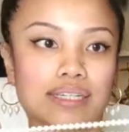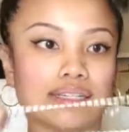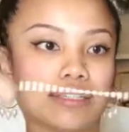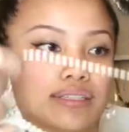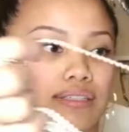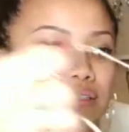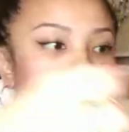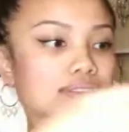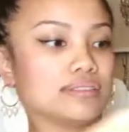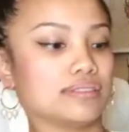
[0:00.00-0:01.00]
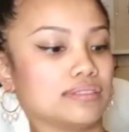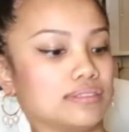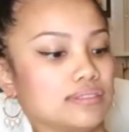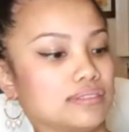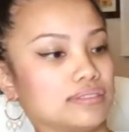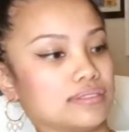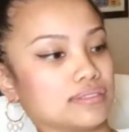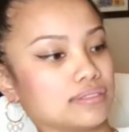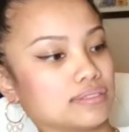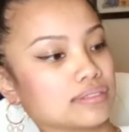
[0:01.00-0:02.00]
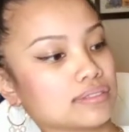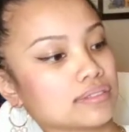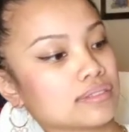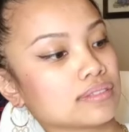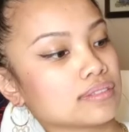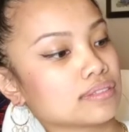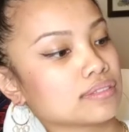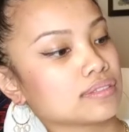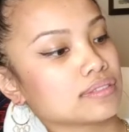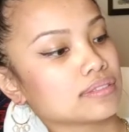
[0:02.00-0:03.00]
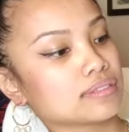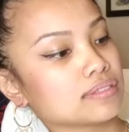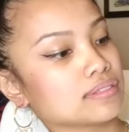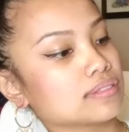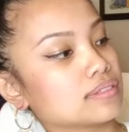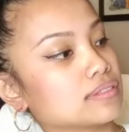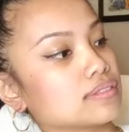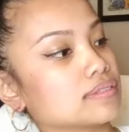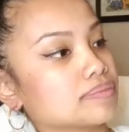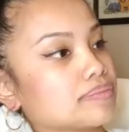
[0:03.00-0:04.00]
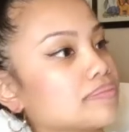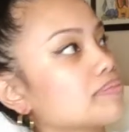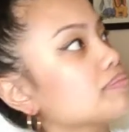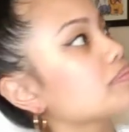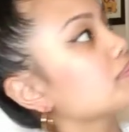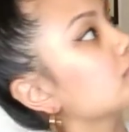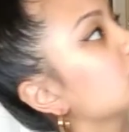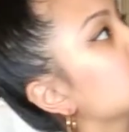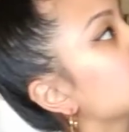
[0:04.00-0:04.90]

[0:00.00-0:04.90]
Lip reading: No one is speaking in this clip.